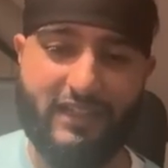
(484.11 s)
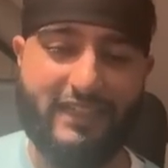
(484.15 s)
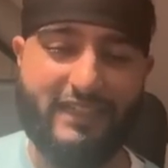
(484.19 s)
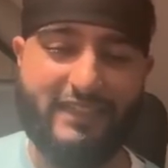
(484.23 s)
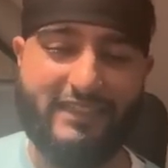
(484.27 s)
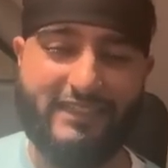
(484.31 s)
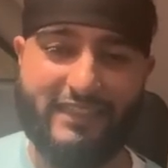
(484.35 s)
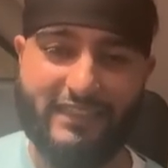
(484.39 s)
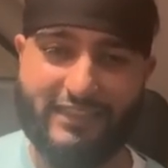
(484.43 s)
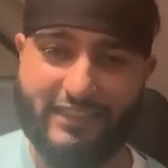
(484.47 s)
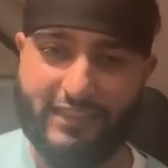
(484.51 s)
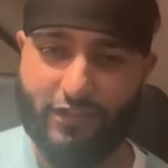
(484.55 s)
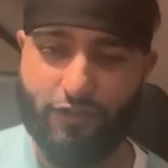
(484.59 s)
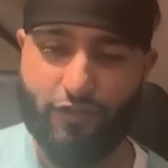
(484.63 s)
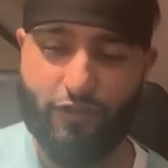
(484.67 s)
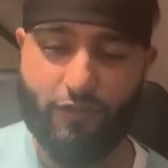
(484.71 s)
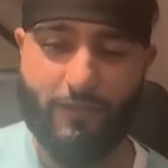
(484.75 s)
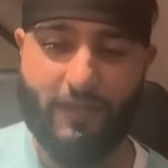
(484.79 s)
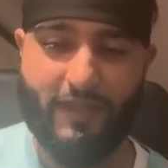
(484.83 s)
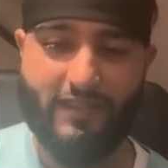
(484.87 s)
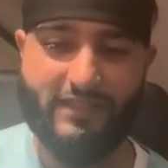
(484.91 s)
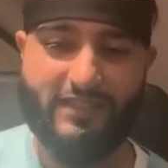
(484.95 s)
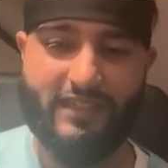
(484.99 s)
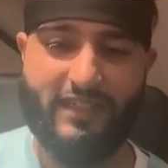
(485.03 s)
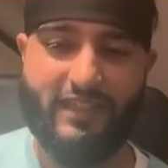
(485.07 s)
City look
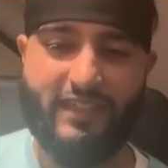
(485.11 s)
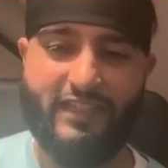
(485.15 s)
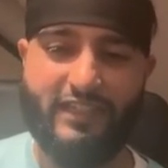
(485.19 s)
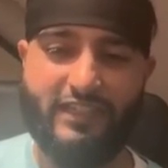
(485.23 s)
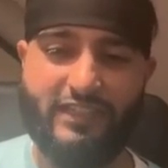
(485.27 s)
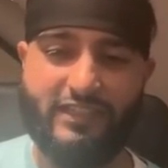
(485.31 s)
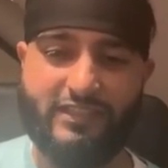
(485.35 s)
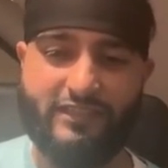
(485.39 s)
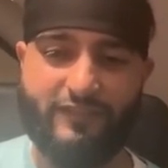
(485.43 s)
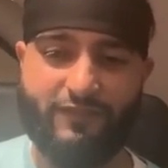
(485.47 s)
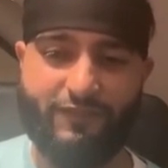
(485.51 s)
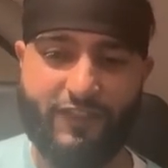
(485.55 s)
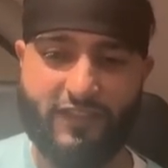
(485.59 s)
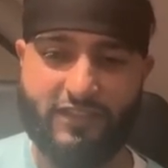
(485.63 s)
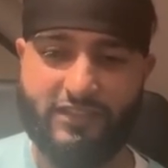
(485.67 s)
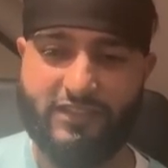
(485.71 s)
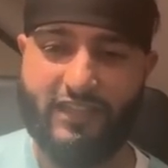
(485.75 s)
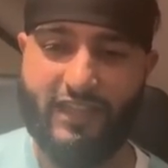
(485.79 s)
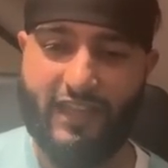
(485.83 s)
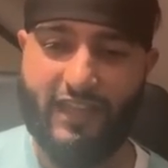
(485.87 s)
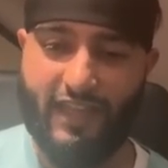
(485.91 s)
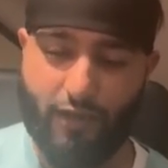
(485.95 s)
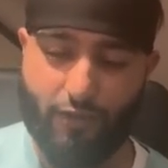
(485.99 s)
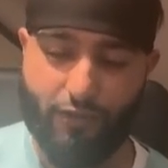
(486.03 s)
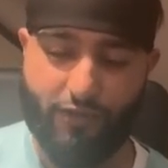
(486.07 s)
better. He's fitter,
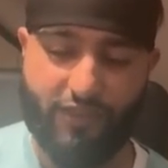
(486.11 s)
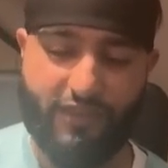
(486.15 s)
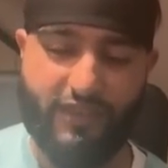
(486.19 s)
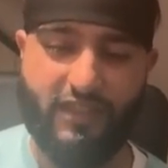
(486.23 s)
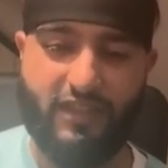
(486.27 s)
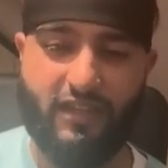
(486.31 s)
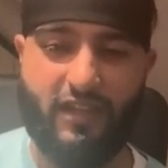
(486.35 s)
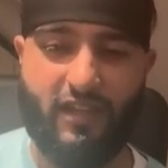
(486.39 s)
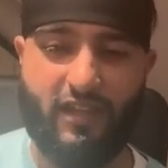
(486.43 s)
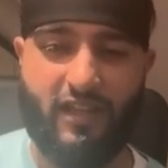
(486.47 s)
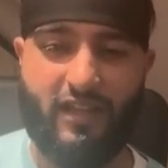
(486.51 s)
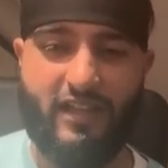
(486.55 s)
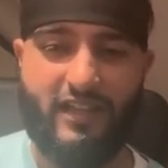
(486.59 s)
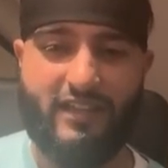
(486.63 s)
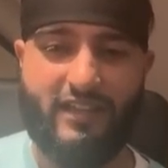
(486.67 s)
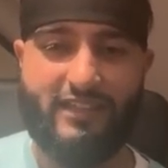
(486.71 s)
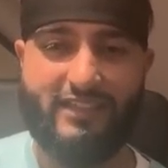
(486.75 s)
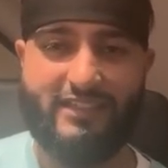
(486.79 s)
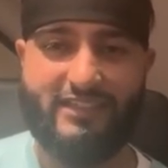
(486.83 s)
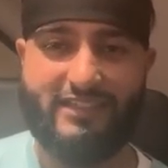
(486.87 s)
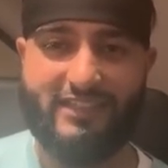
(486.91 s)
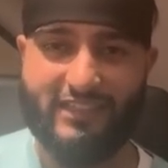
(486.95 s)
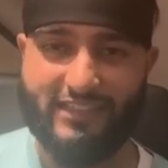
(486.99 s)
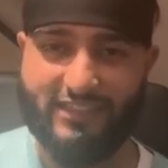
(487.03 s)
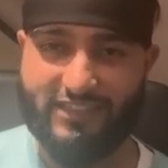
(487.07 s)
healthier. The
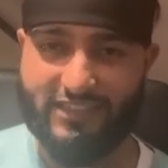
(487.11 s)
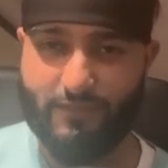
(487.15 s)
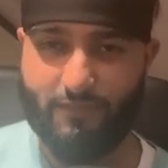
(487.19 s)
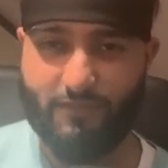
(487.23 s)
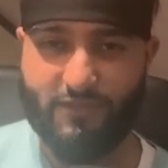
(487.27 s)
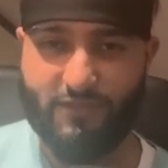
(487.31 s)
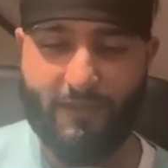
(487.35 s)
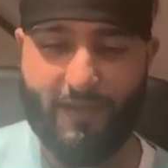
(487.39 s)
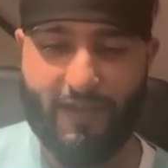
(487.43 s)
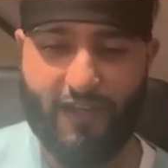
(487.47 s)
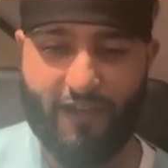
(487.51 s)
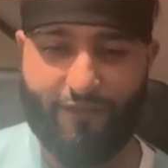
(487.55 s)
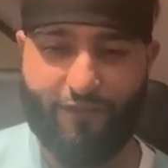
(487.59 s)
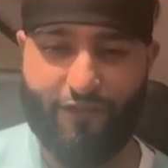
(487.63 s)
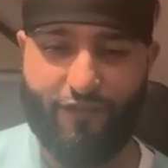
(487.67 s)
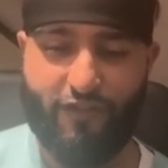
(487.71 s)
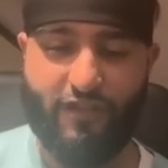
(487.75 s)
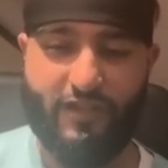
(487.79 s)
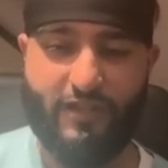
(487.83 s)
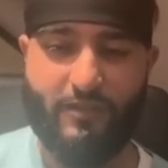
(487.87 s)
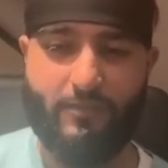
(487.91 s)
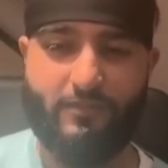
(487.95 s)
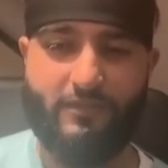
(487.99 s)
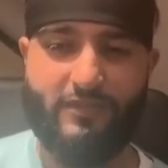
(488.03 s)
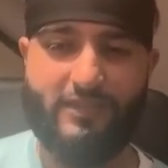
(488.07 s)
system's better for
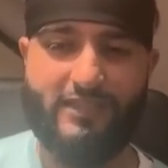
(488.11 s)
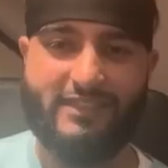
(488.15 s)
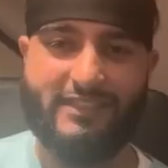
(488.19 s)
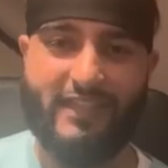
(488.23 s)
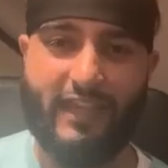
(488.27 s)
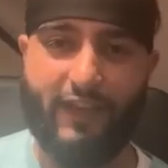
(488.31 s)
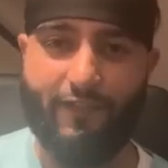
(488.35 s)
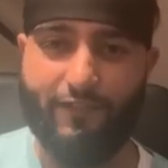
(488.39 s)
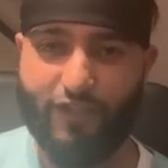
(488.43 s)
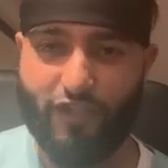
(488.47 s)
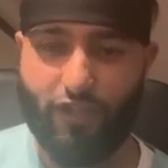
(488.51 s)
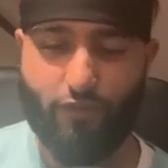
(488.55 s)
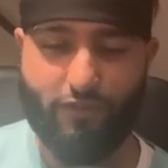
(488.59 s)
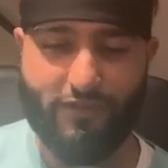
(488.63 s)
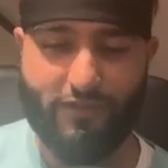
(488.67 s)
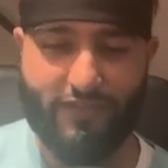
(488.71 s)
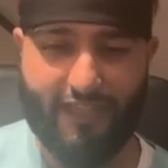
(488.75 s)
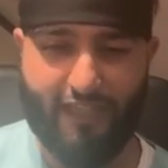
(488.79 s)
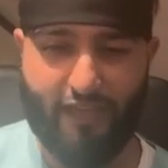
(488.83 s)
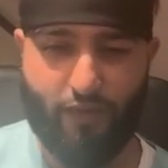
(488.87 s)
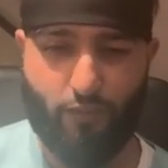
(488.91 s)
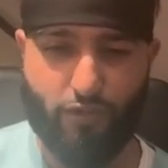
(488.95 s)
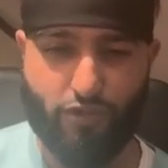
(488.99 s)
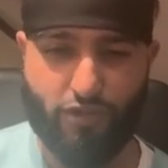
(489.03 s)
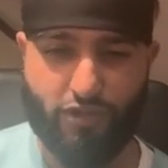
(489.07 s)
him. Savio's
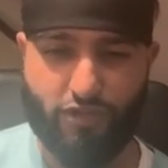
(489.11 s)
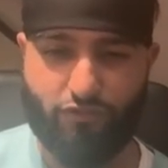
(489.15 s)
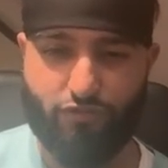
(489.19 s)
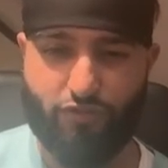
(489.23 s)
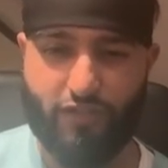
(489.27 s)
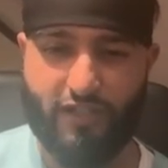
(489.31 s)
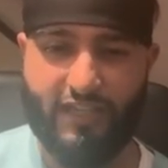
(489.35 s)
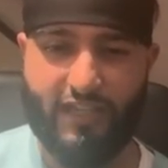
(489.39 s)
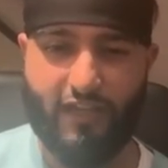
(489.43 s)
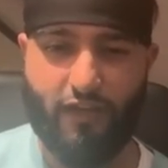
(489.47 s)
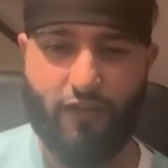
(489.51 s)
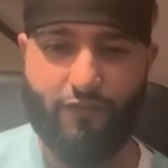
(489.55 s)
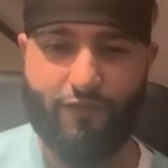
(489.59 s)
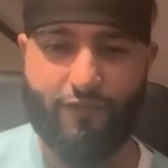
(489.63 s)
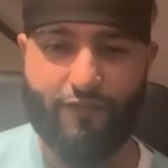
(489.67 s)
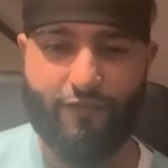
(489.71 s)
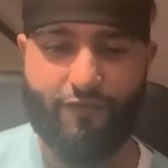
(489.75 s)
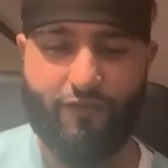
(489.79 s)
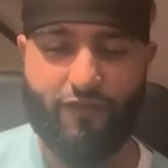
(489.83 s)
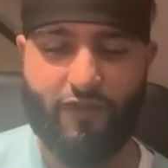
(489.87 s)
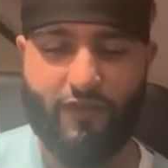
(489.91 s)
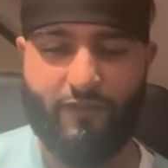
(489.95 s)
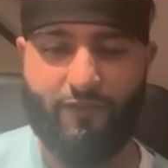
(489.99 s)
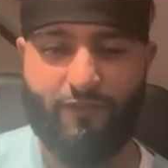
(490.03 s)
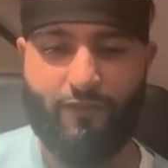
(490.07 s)
here, which is really helpful
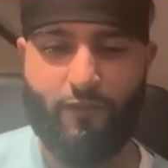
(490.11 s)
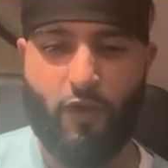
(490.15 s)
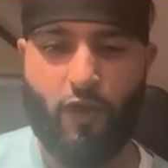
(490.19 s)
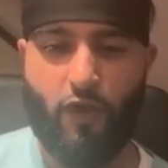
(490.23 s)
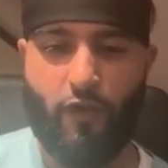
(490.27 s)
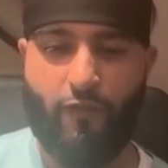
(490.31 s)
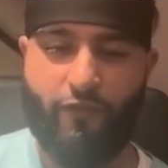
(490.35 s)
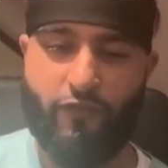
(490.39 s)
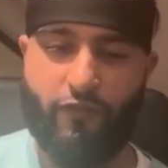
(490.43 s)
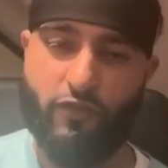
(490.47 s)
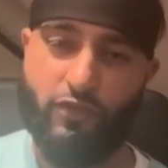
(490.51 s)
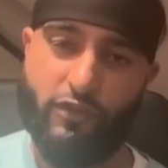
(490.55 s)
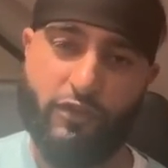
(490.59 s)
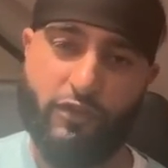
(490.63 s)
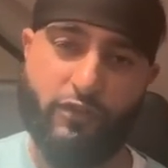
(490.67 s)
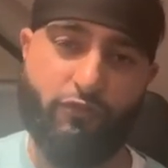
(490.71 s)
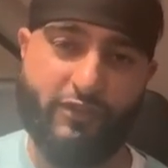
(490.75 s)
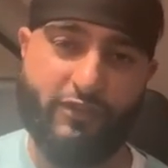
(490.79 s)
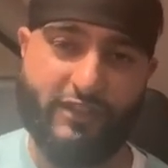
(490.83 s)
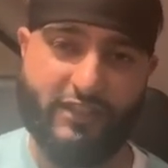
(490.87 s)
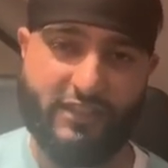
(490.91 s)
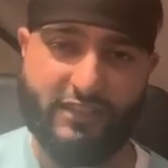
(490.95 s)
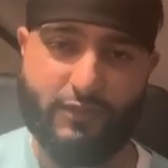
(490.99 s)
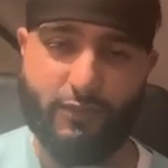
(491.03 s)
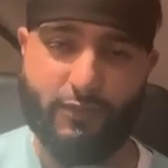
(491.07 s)
for him for the
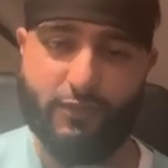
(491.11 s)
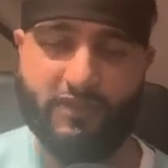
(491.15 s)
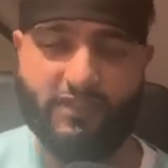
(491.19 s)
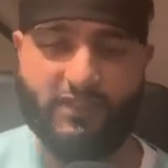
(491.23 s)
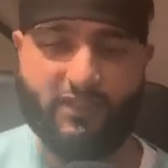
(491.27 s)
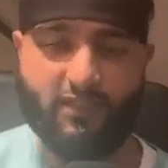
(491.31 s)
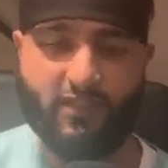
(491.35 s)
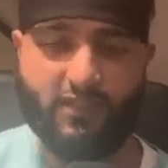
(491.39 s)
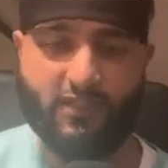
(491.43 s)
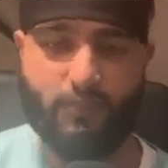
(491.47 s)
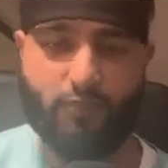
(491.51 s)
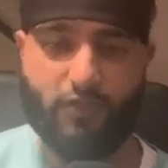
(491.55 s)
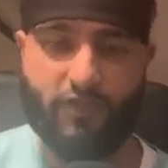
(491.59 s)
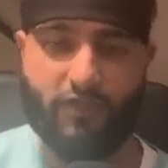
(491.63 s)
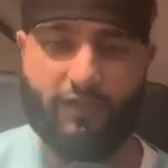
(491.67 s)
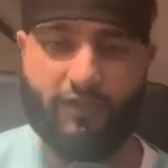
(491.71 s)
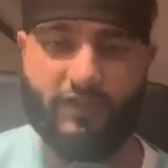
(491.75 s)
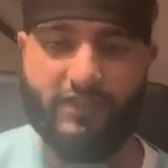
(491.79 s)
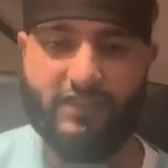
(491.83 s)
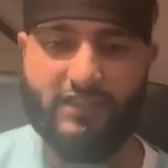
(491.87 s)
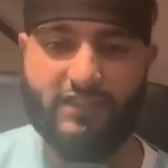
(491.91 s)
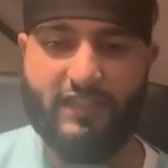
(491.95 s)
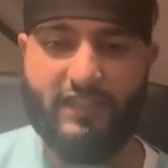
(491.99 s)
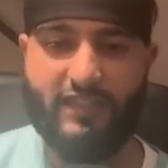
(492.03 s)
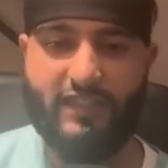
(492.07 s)
reasons we discussed
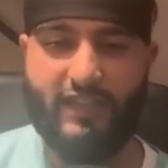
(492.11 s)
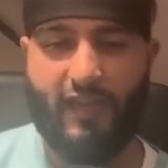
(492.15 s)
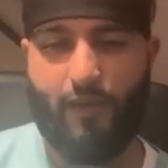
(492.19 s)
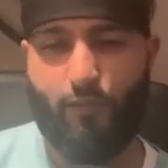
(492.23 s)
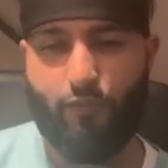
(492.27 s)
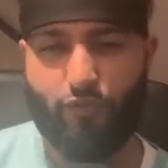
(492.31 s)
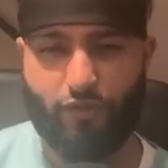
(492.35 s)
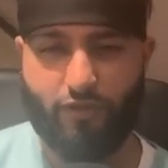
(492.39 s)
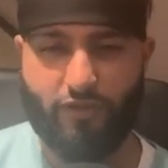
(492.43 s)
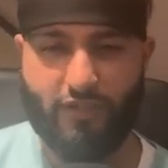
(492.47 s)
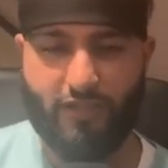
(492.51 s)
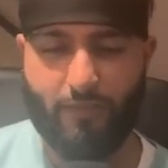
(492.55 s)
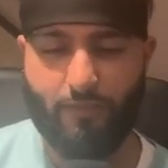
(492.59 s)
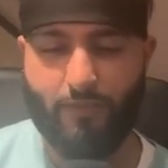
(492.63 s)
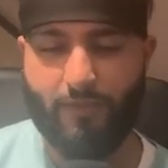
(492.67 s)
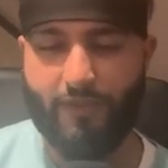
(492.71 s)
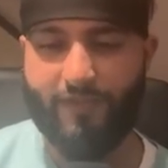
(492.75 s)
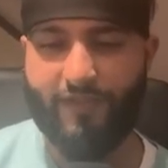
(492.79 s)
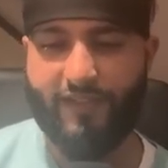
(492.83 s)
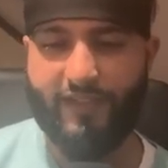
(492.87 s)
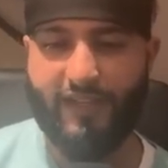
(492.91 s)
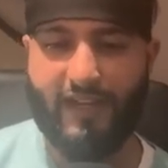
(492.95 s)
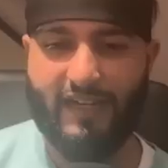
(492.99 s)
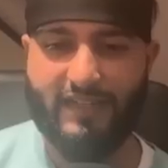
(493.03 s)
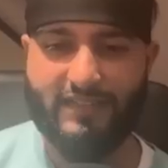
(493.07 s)
previously. And we'll do a little bit of
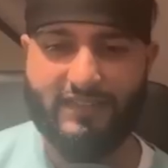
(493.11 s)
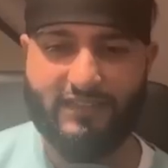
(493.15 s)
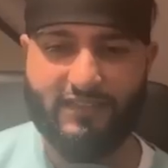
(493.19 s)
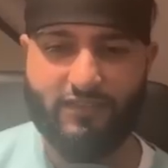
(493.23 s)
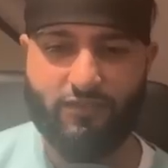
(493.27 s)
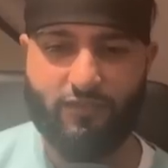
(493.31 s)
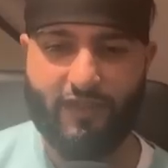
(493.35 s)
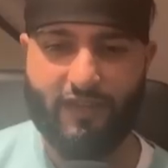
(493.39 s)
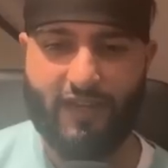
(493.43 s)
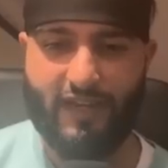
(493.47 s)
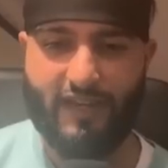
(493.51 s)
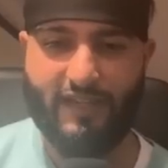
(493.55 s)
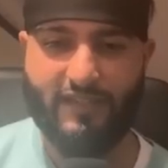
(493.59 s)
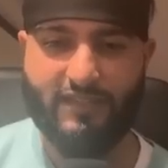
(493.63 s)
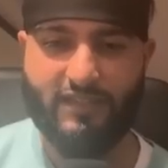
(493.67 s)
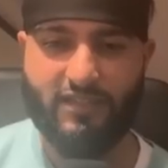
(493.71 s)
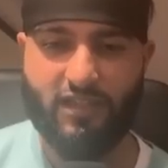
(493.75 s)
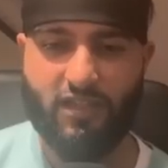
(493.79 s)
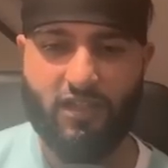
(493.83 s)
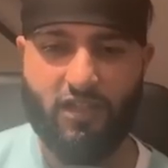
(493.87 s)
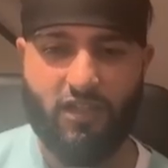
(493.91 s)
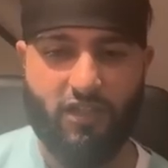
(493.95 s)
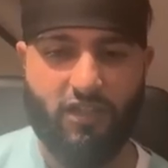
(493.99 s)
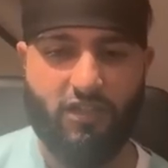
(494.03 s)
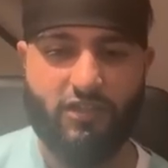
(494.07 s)
analysis on that later.